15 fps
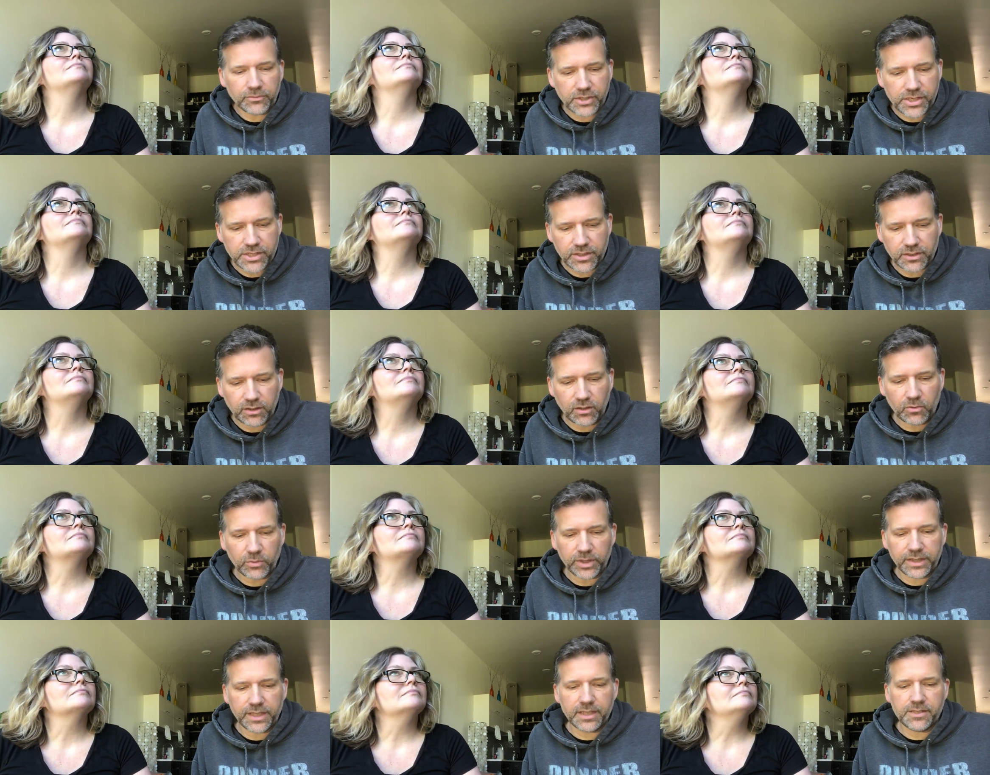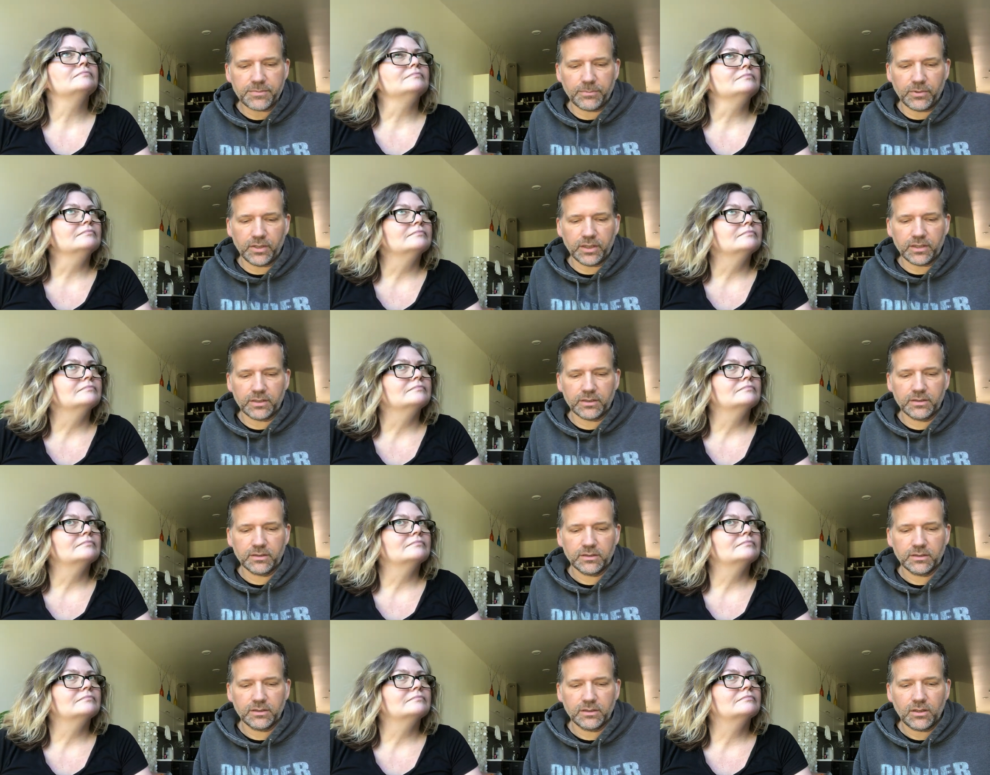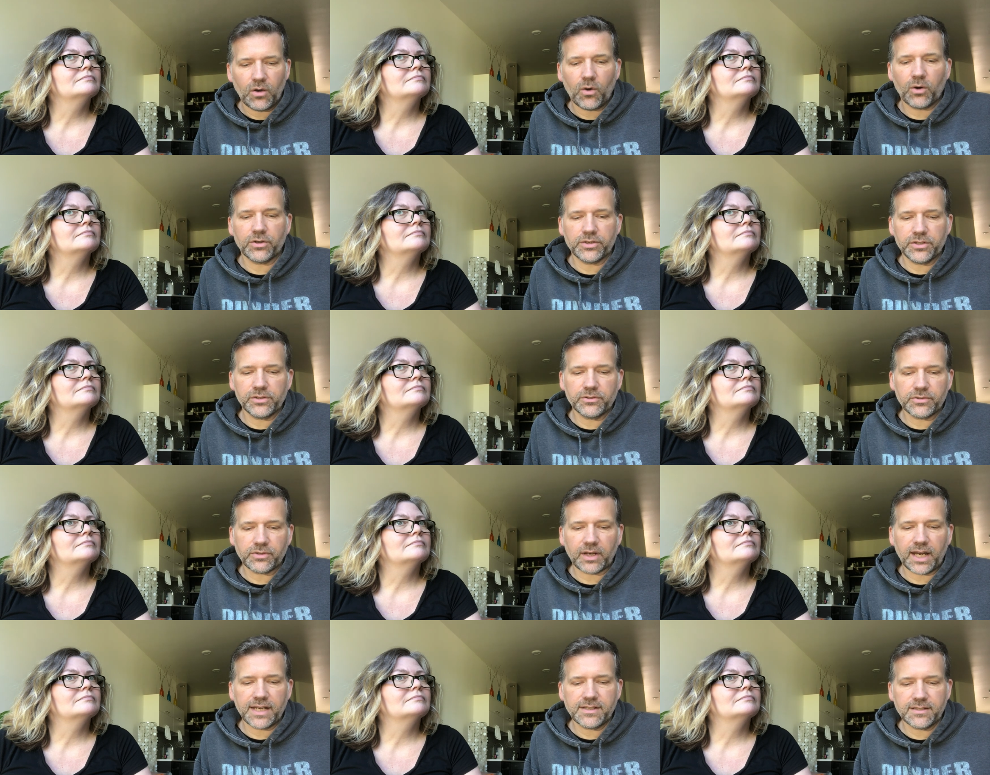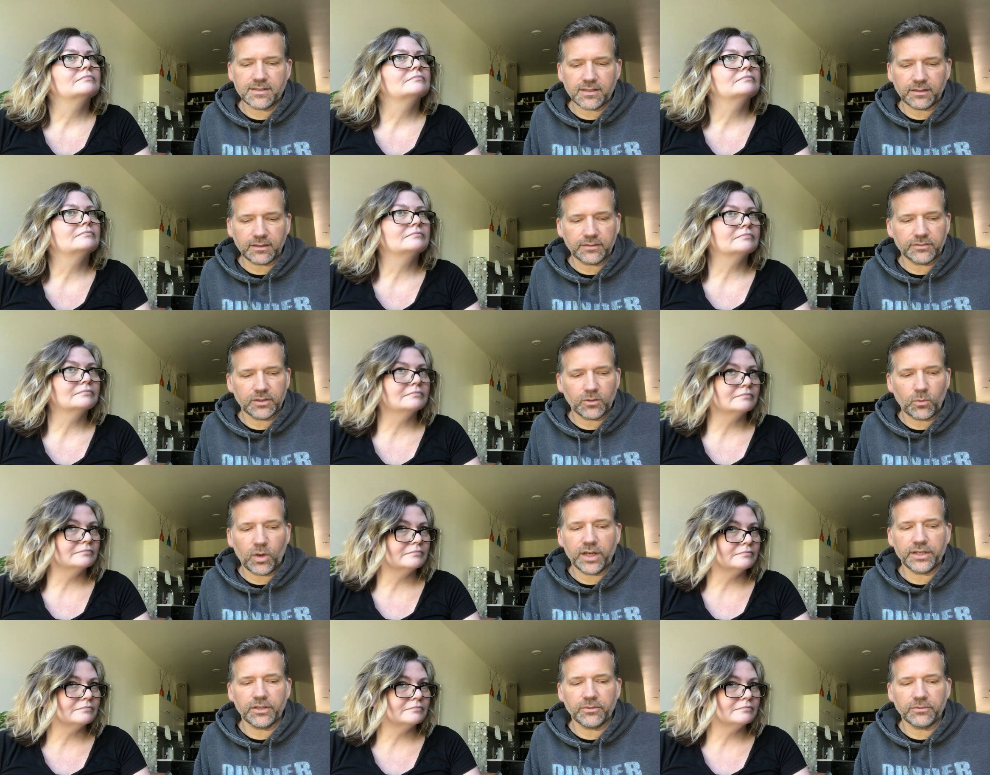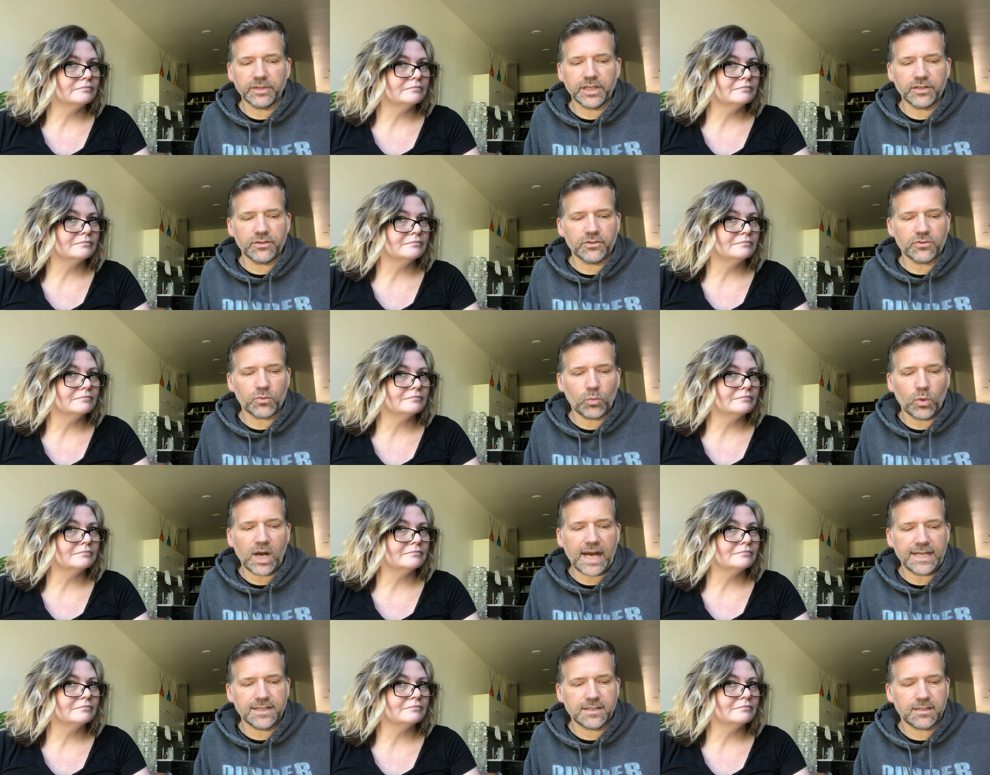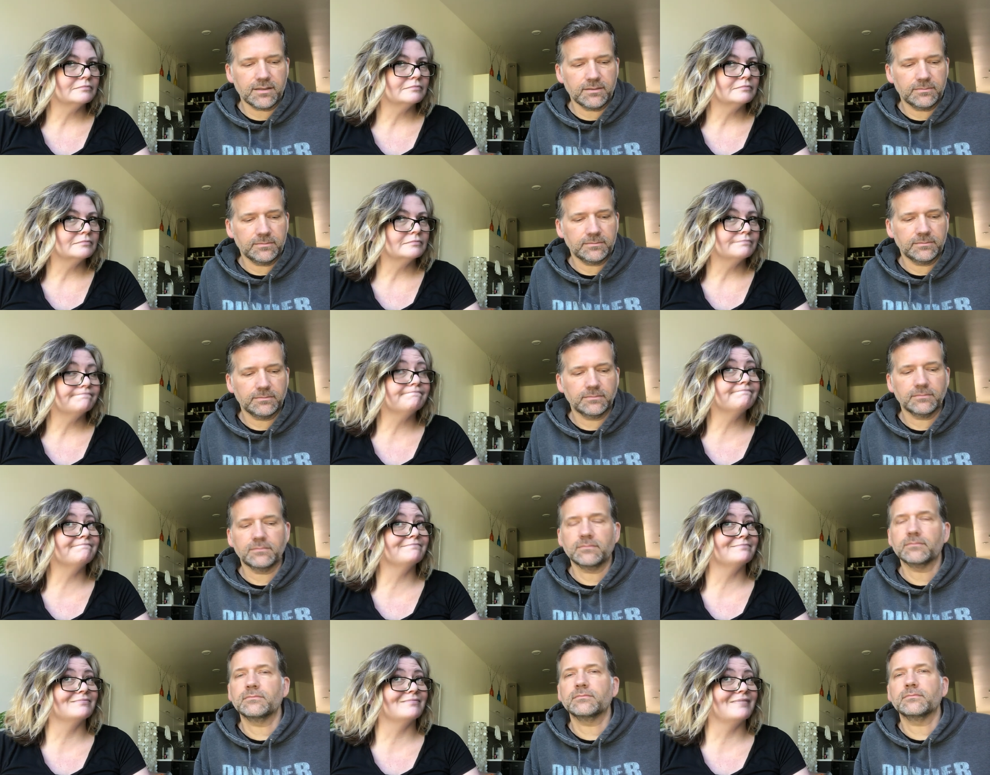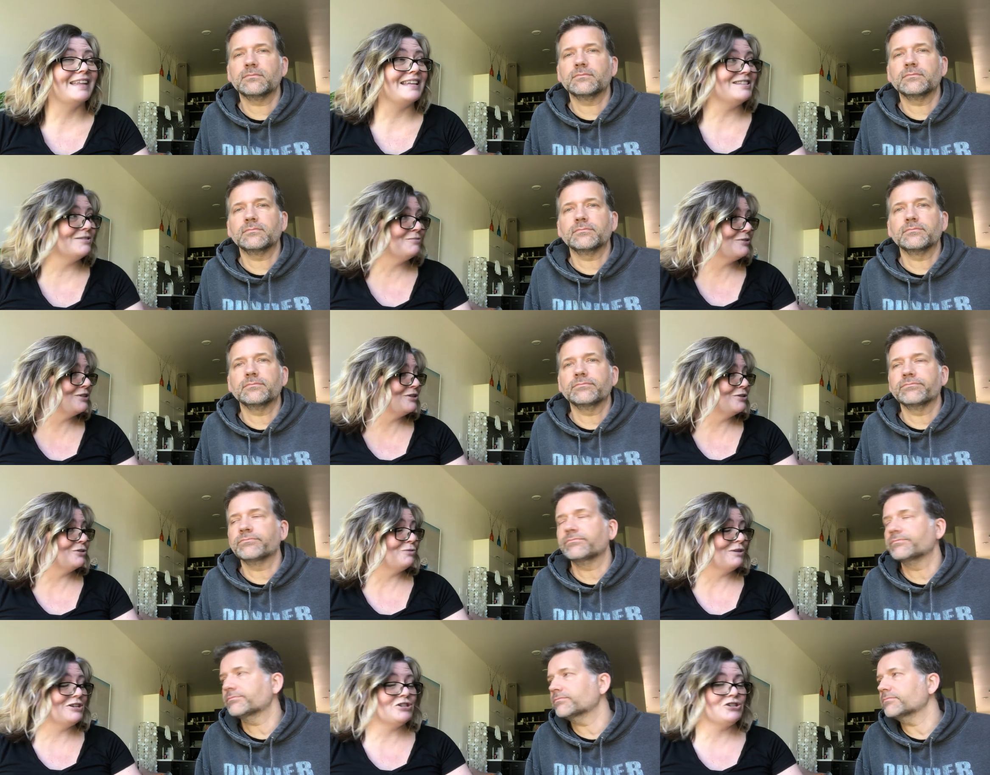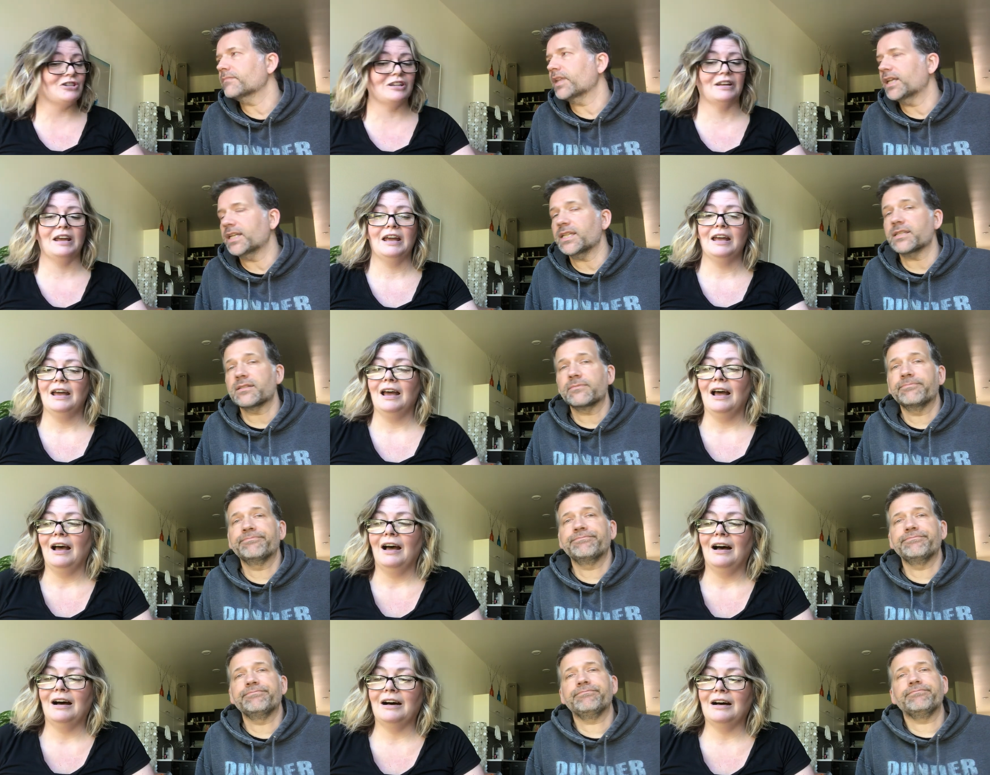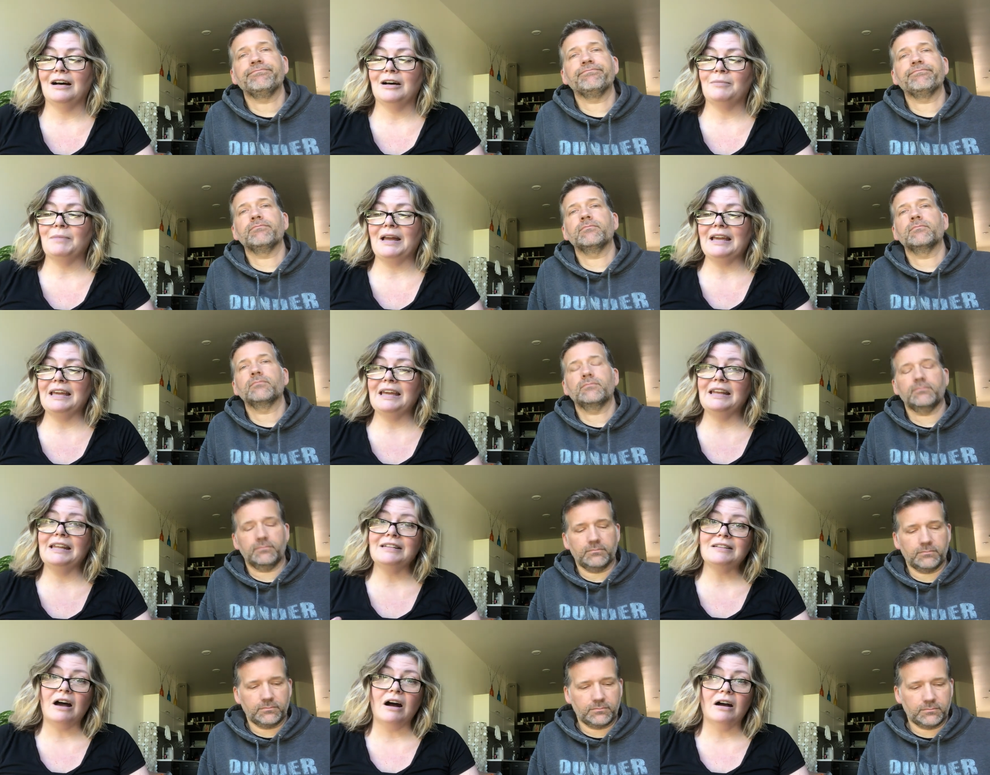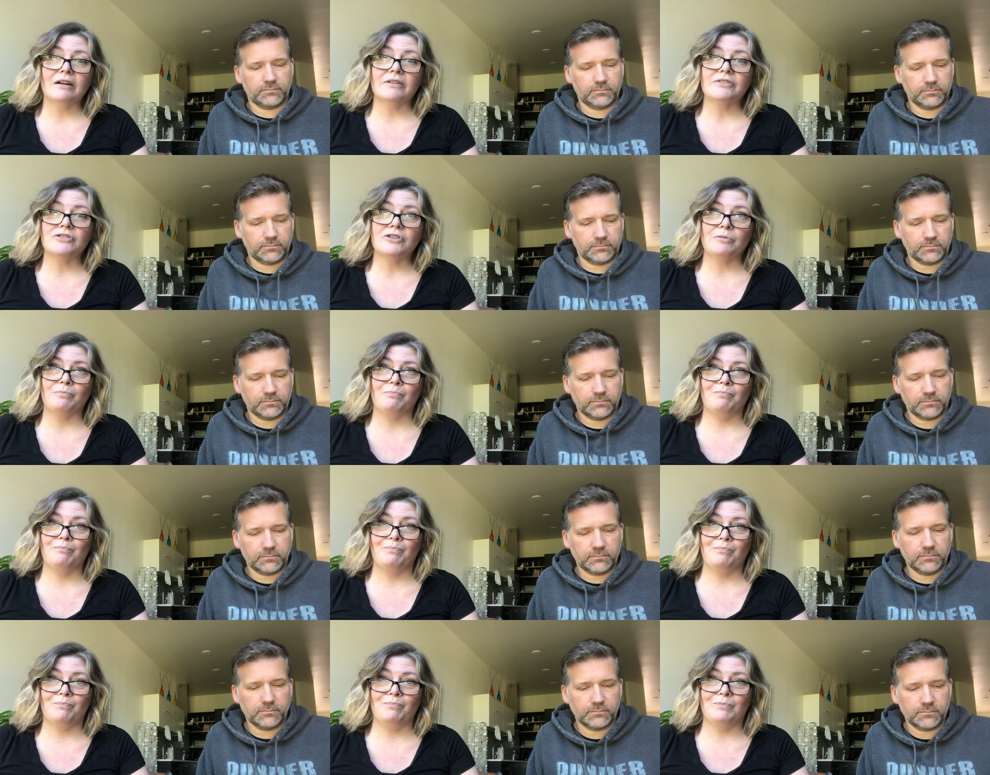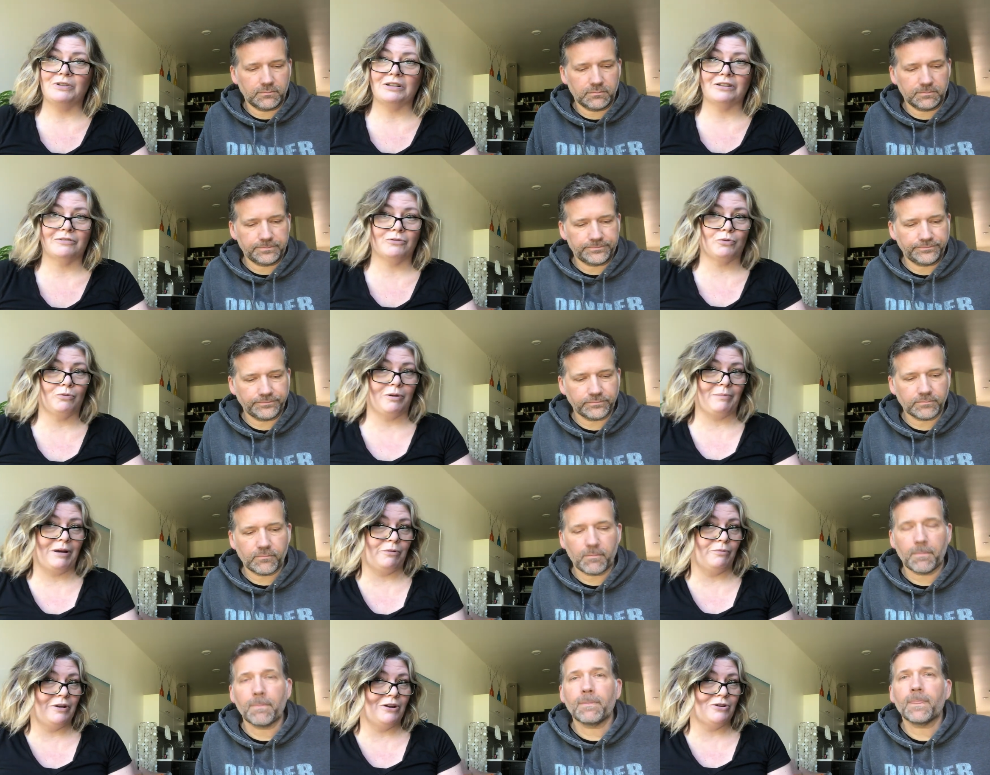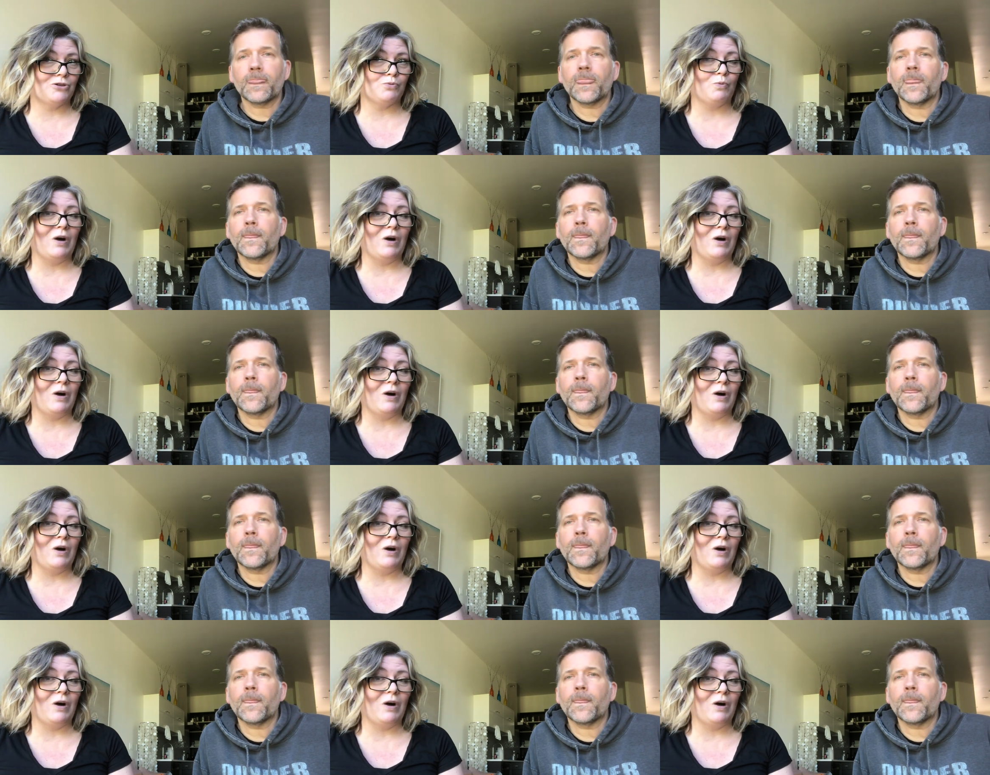Speaker 1: original with each book, or do you try to deliver what your readers want?
Speaker 2: Hmm, that's a really good question. It is. Um, and it's hard to deliver what my readers